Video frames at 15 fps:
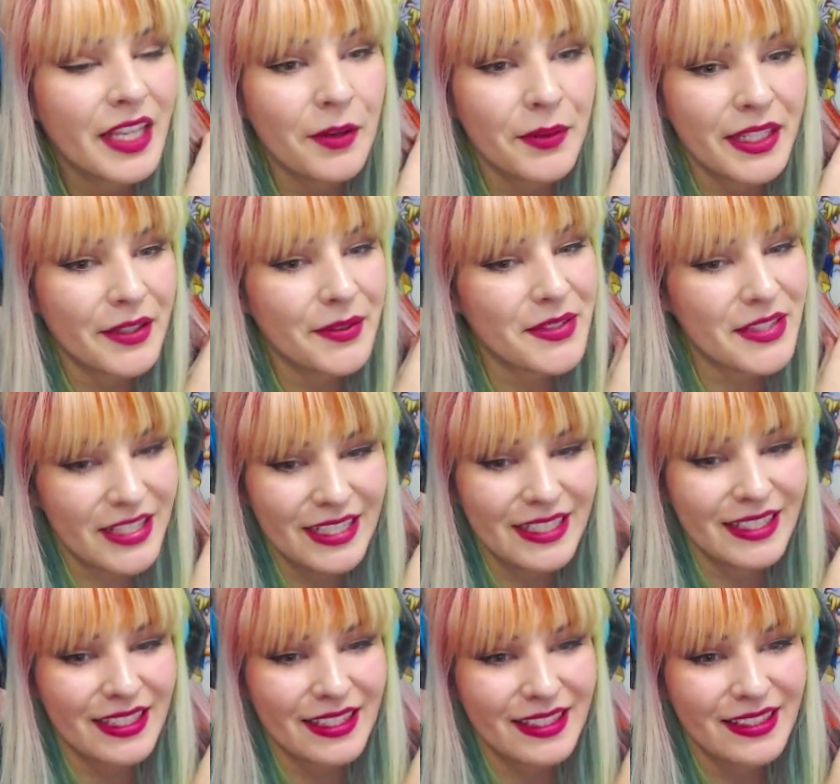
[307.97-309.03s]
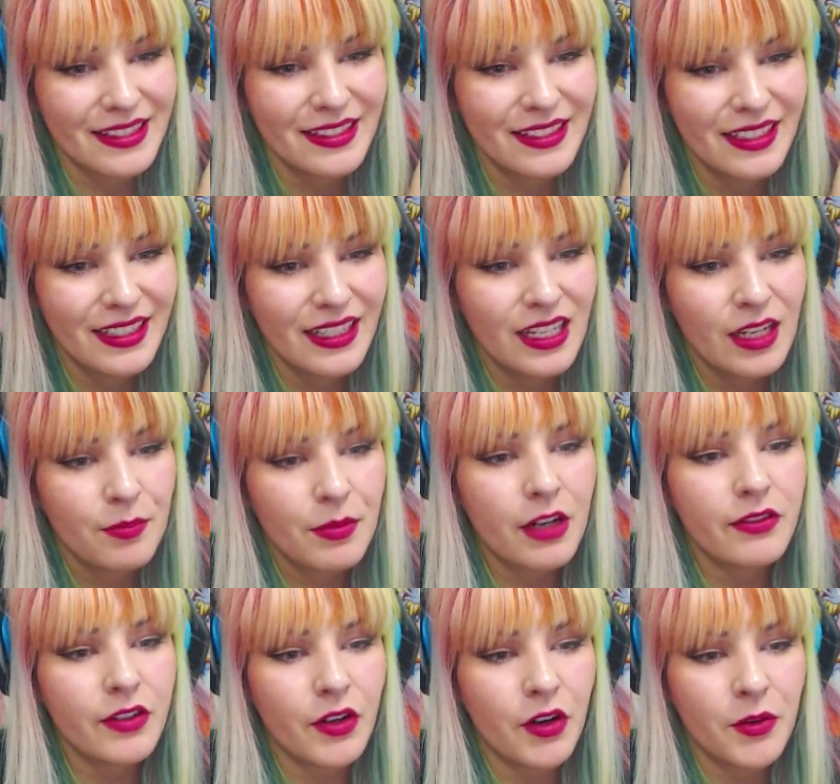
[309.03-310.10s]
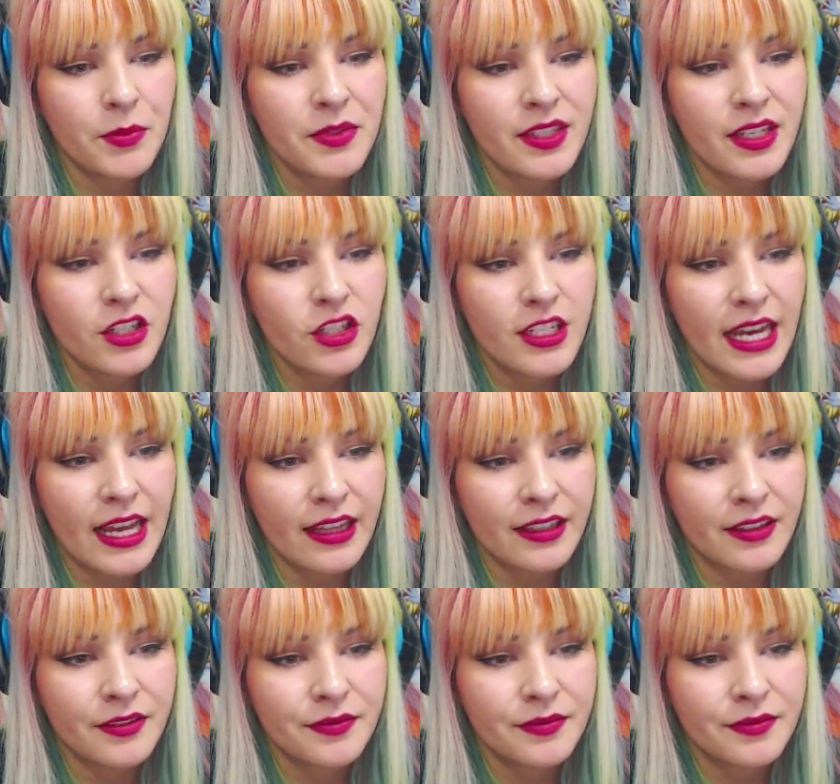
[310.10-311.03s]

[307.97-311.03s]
we go. Jesus. Bravo, Holmes, such talent.